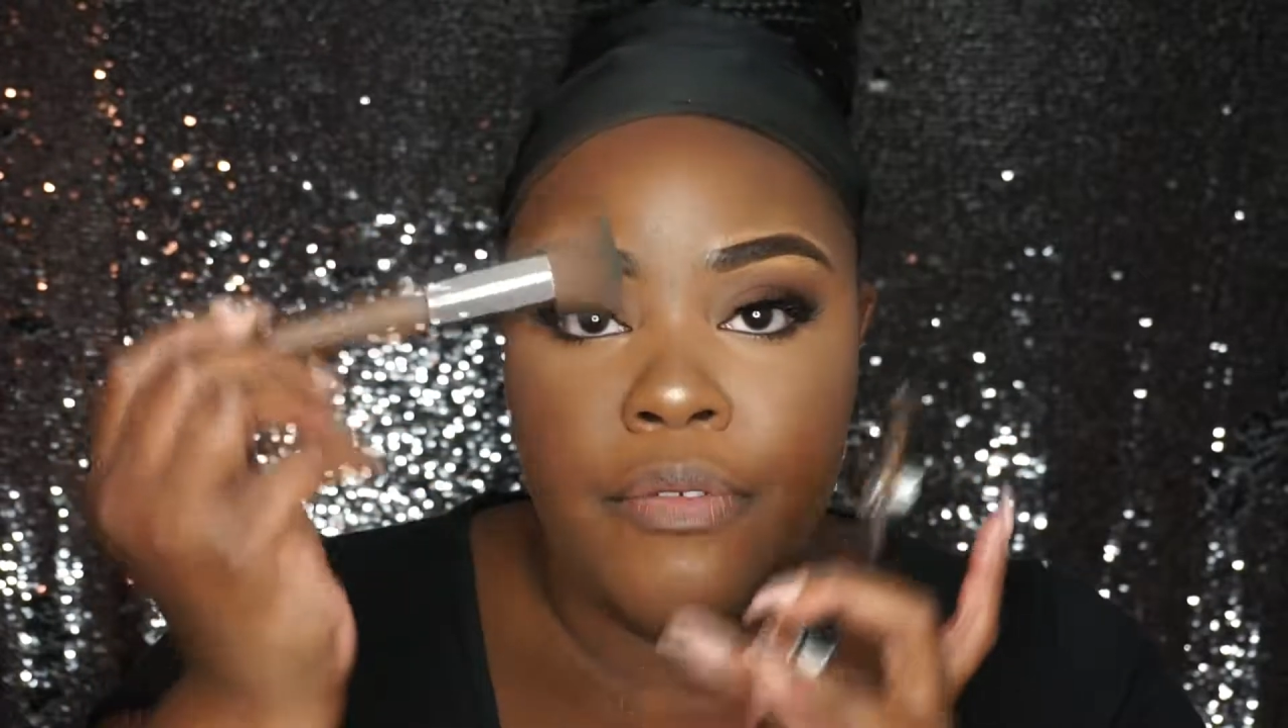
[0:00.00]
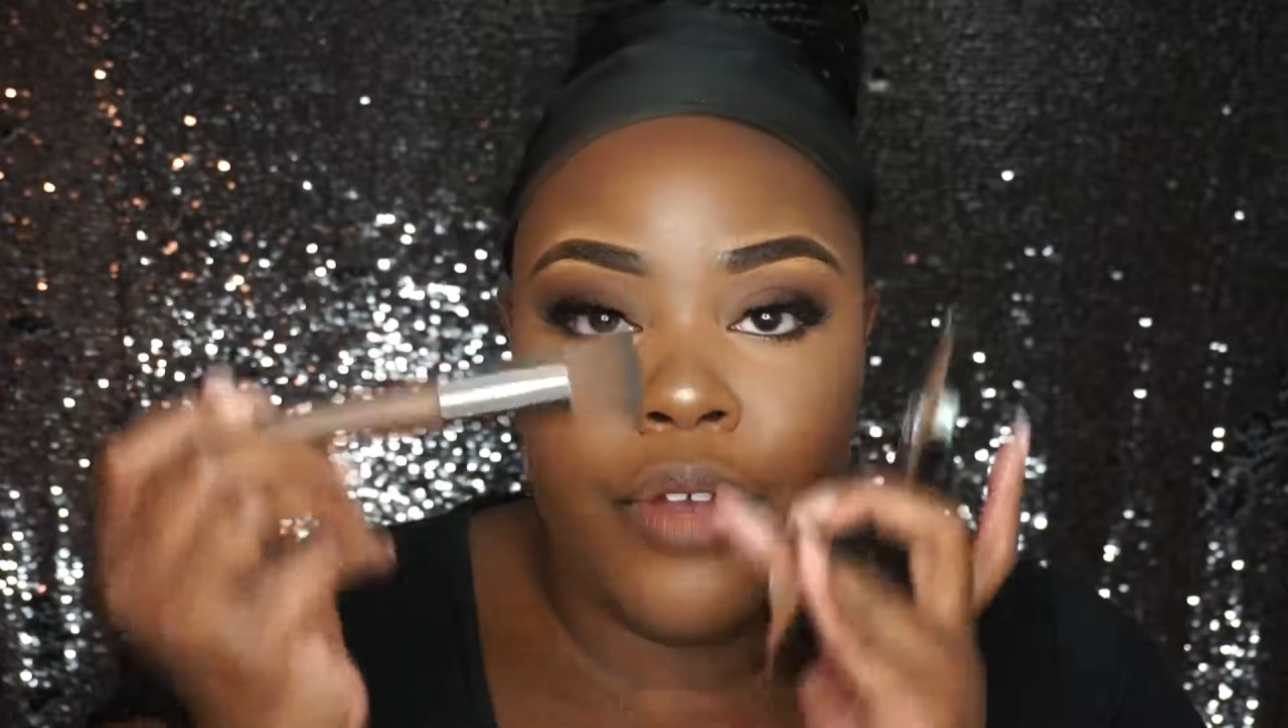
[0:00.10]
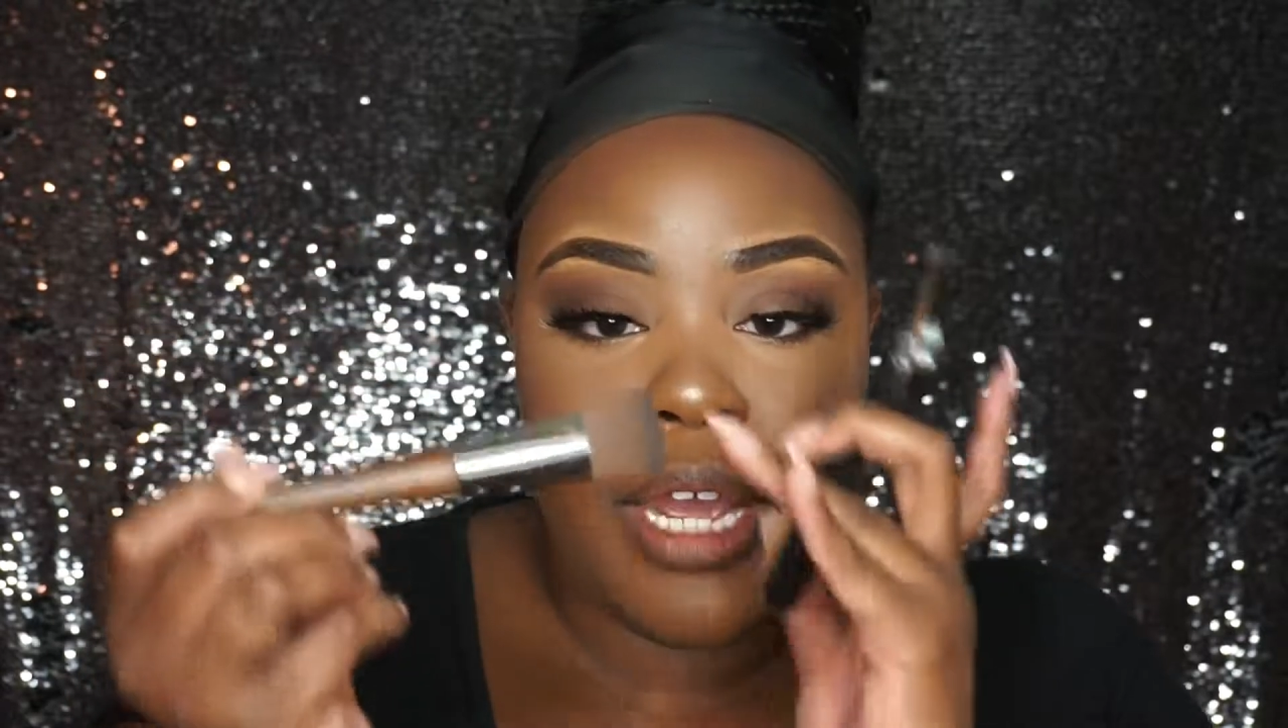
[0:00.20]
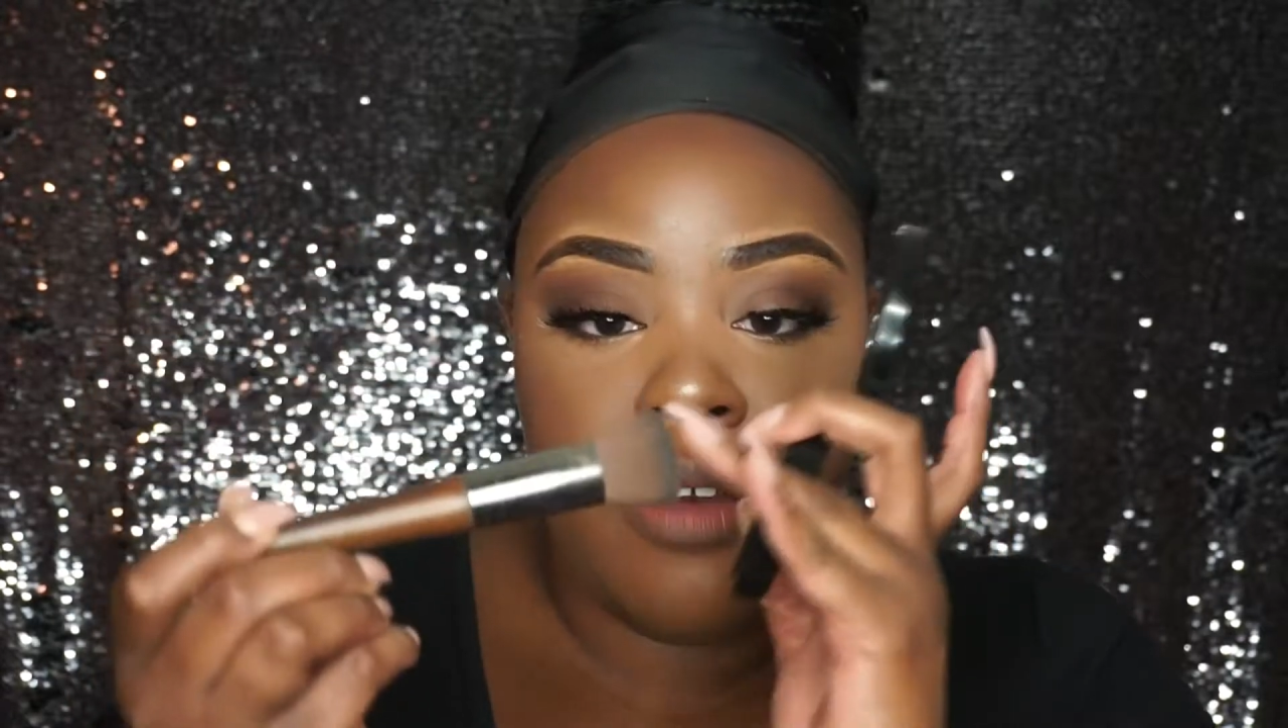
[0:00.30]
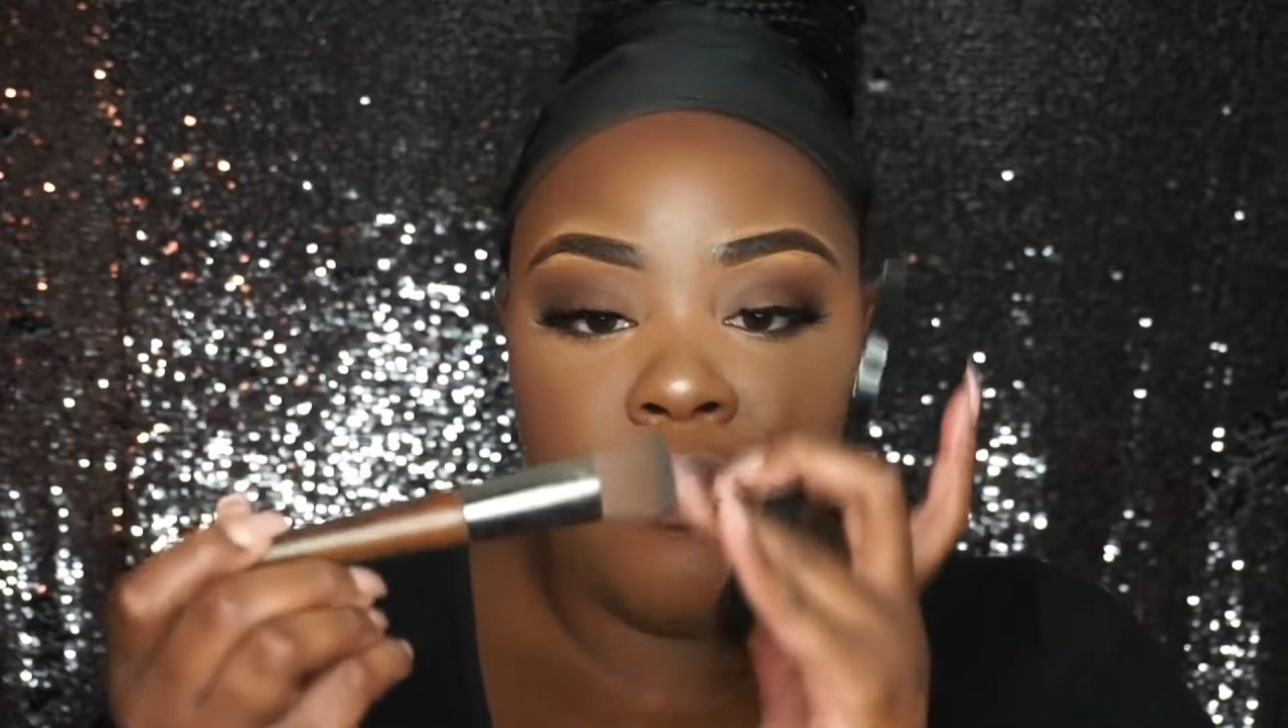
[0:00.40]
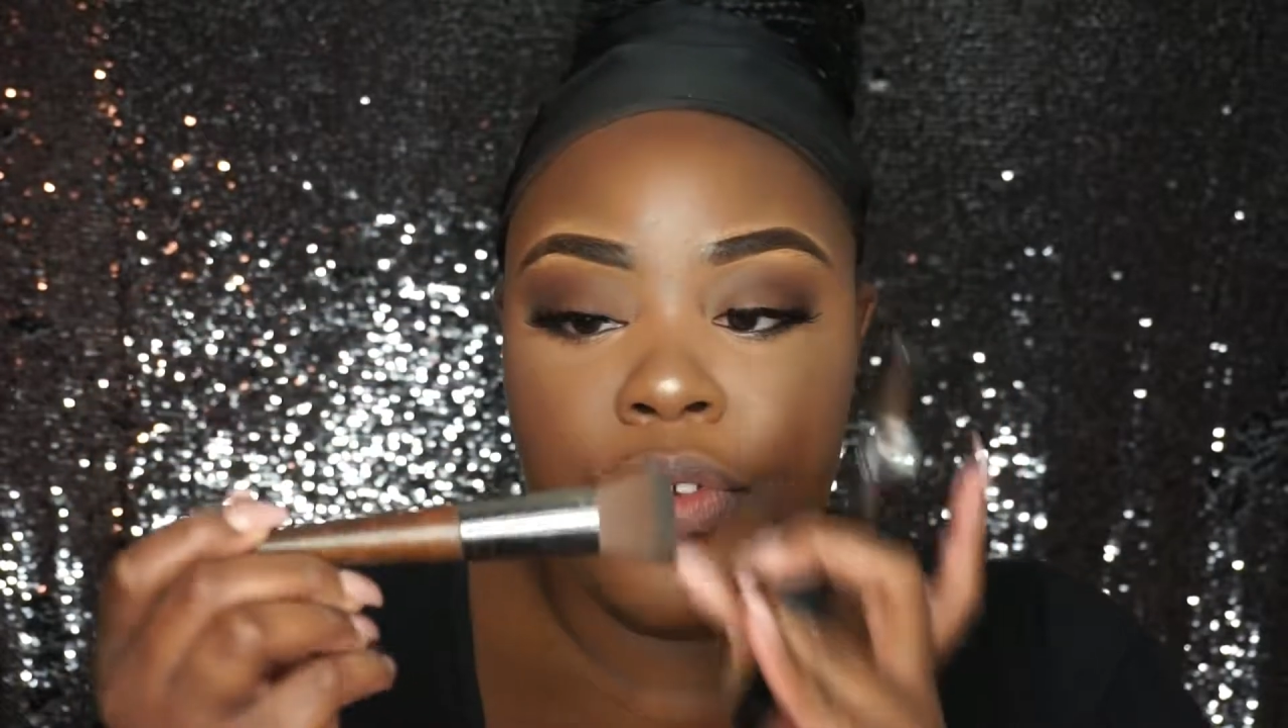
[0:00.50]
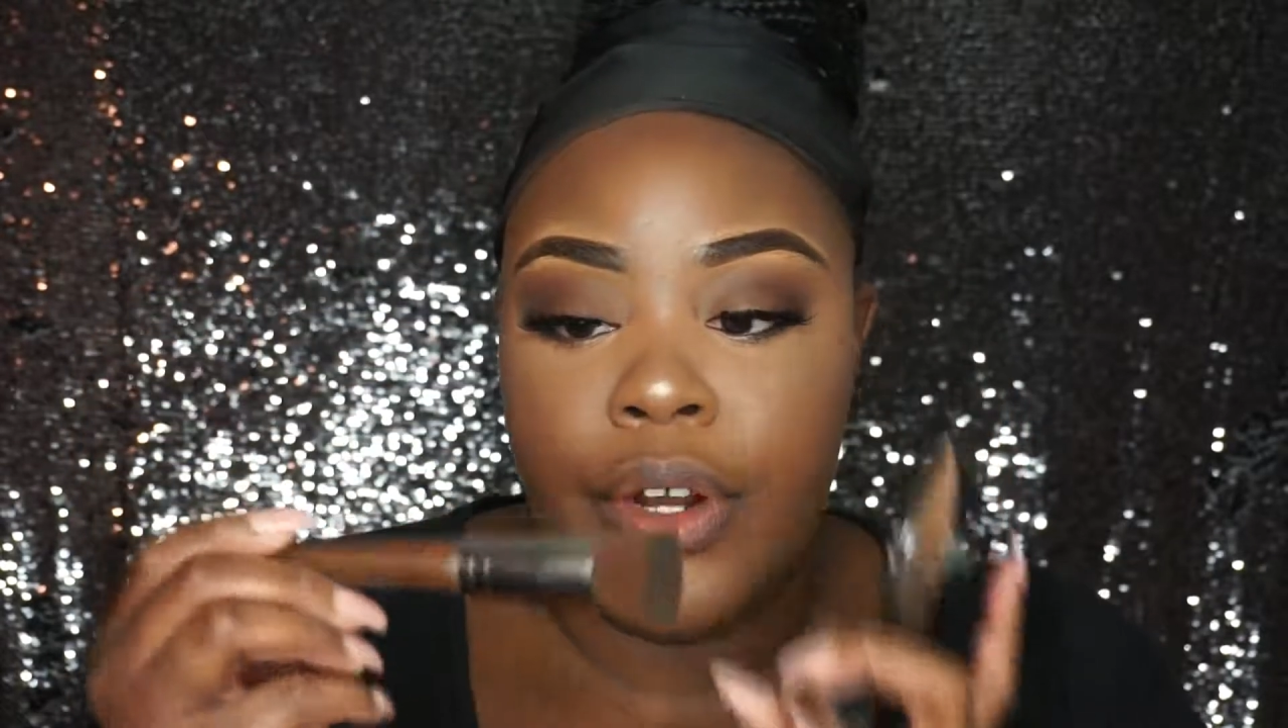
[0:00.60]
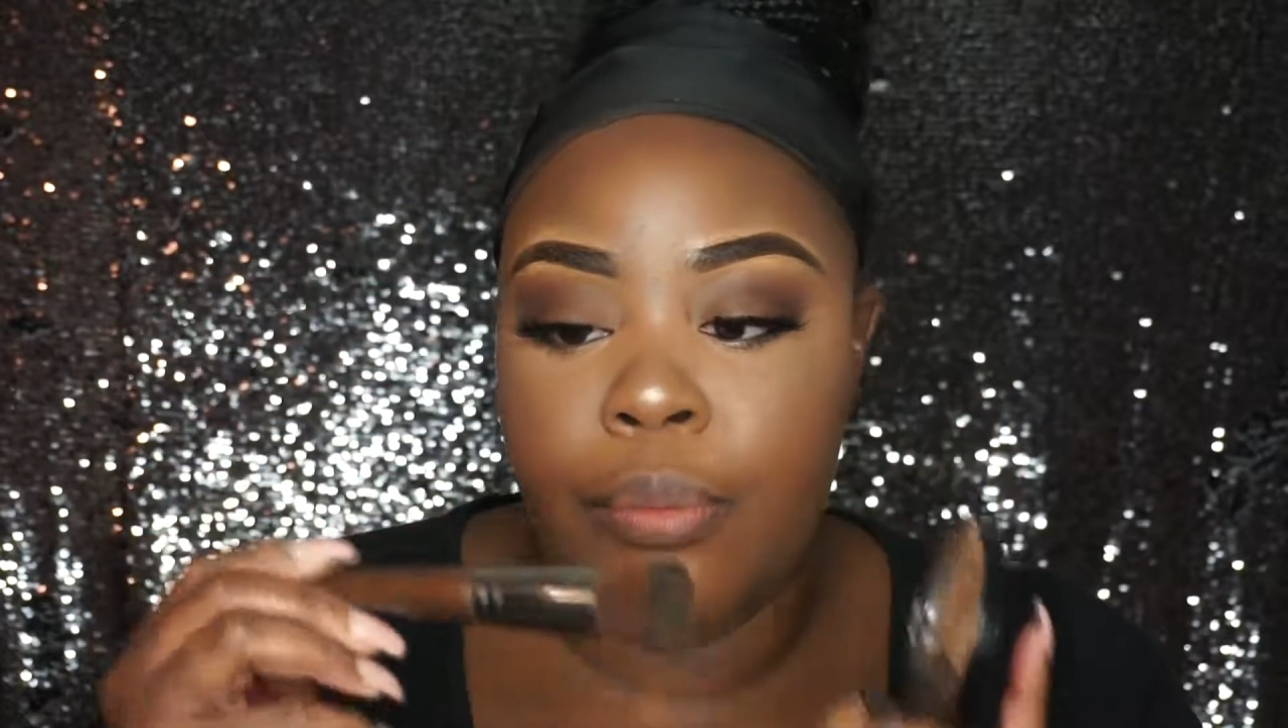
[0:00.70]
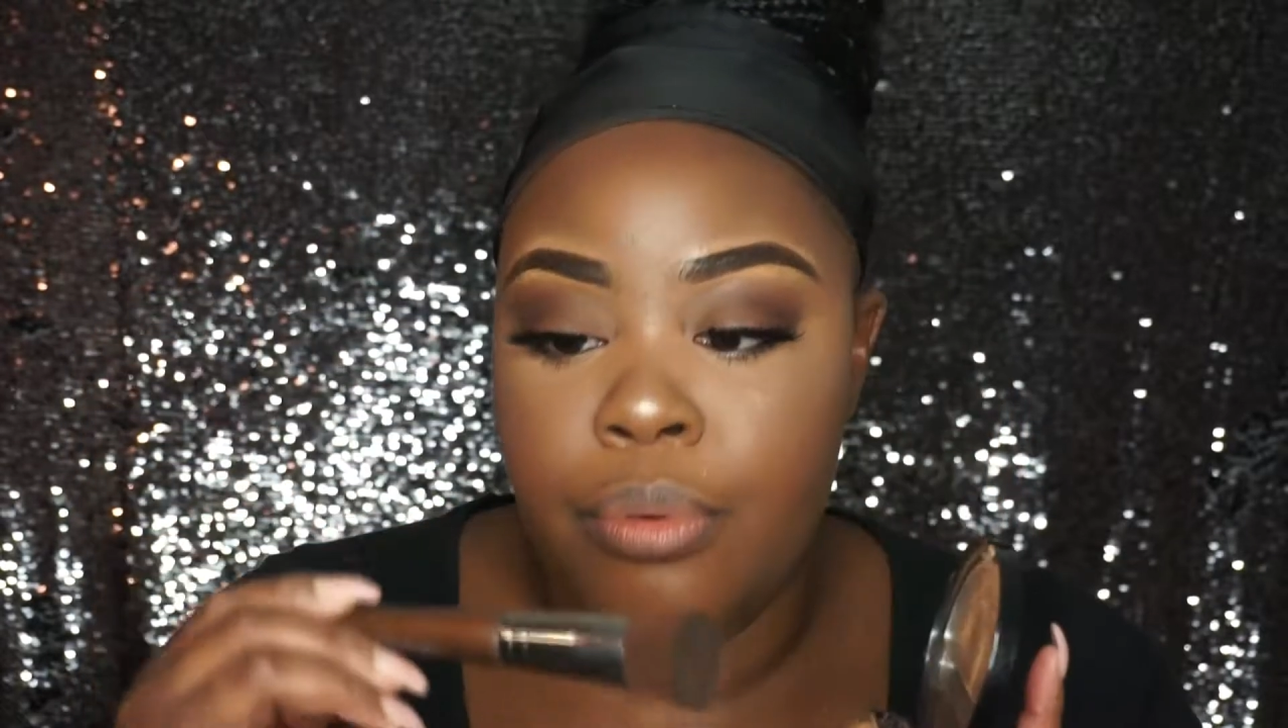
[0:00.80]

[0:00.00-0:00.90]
Forever